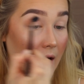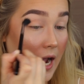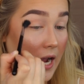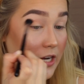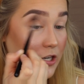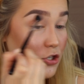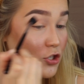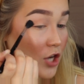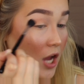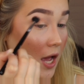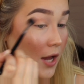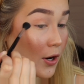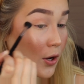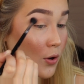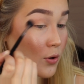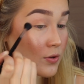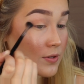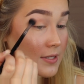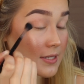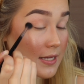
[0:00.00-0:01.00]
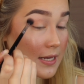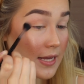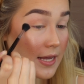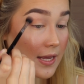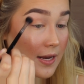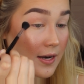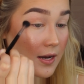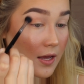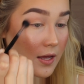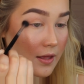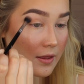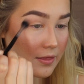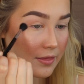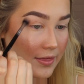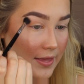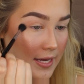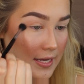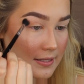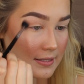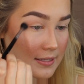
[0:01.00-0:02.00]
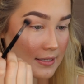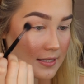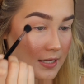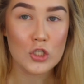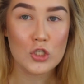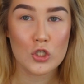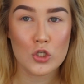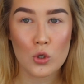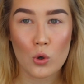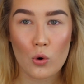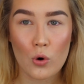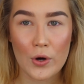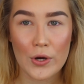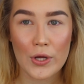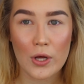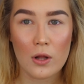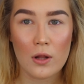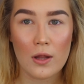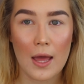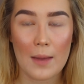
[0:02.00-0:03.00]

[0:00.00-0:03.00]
eyeshadows in this tutorial.